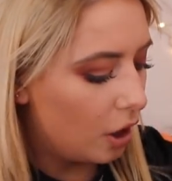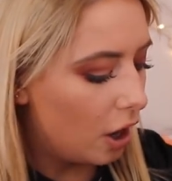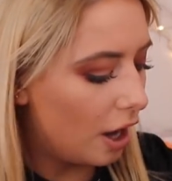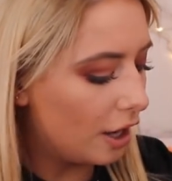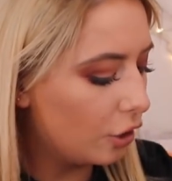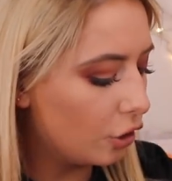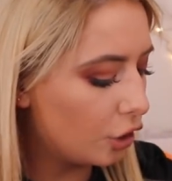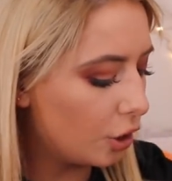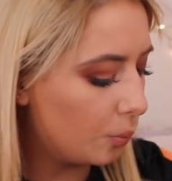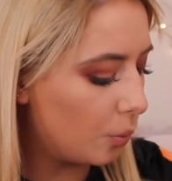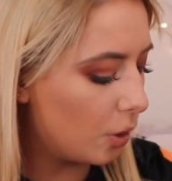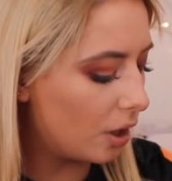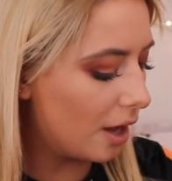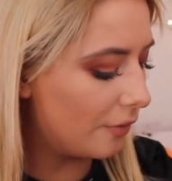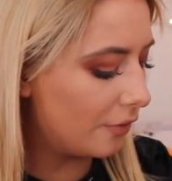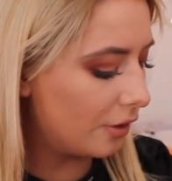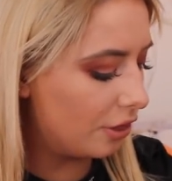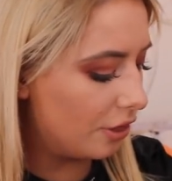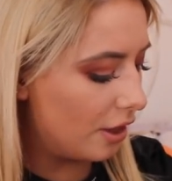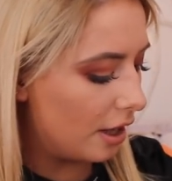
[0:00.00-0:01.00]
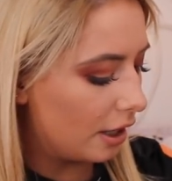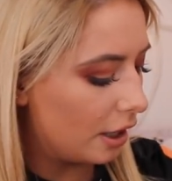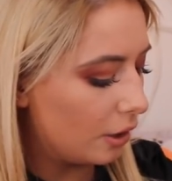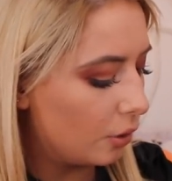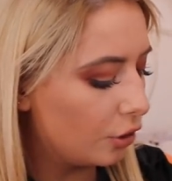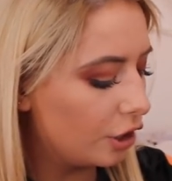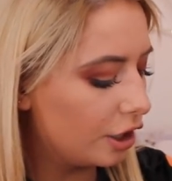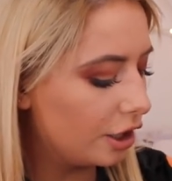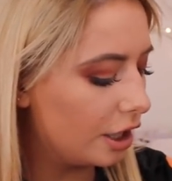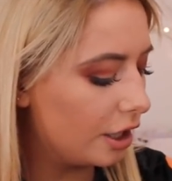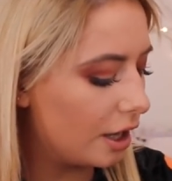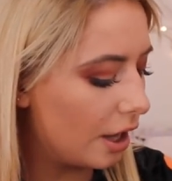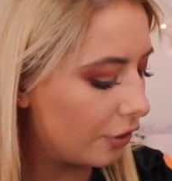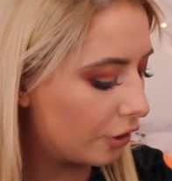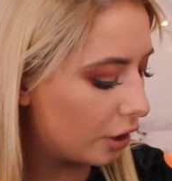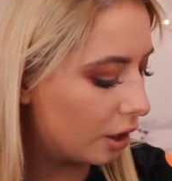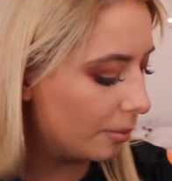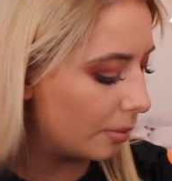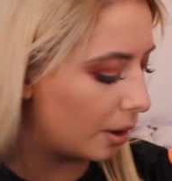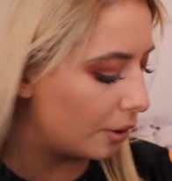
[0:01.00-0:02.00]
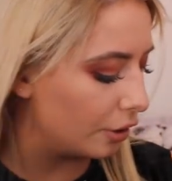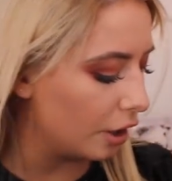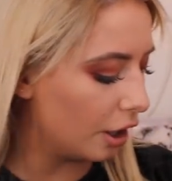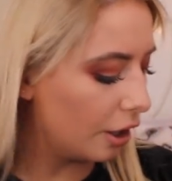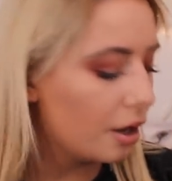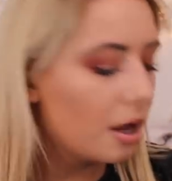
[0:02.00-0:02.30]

I ordered one other thing I ordered another kimono